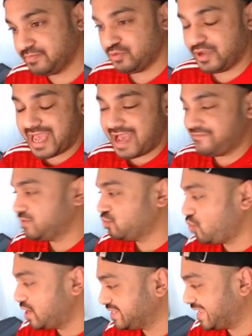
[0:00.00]
we
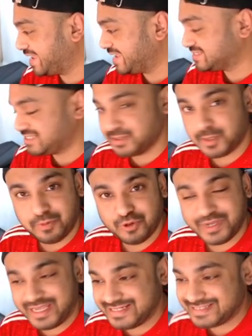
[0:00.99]
haven't won against
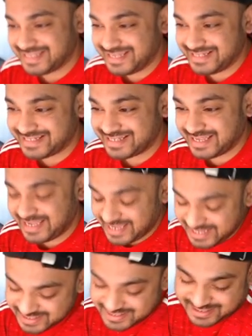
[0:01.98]
Liverpool is is
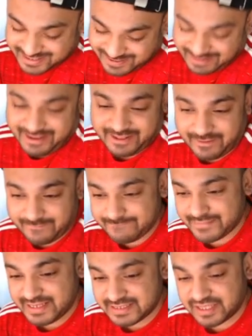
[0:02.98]
is you know
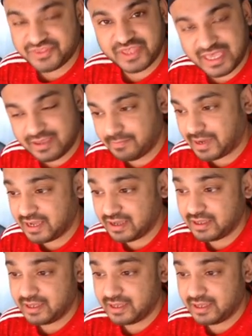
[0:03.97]
is a thing, but